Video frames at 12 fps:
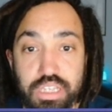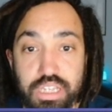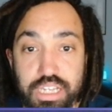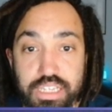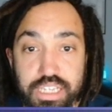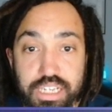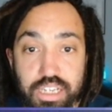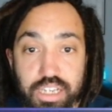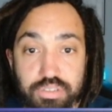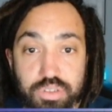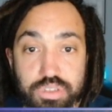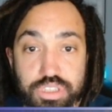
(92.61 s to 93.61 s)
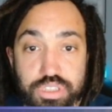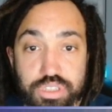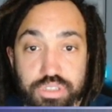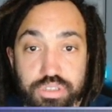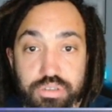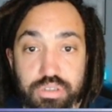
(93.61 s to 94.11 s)
And then I've got
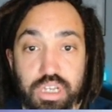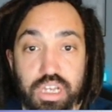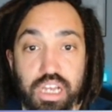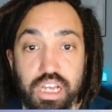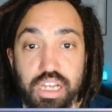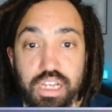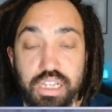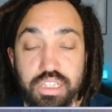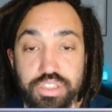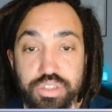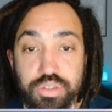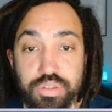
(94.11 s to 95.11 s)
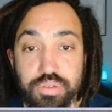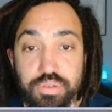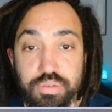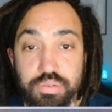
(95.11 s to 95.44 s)
to do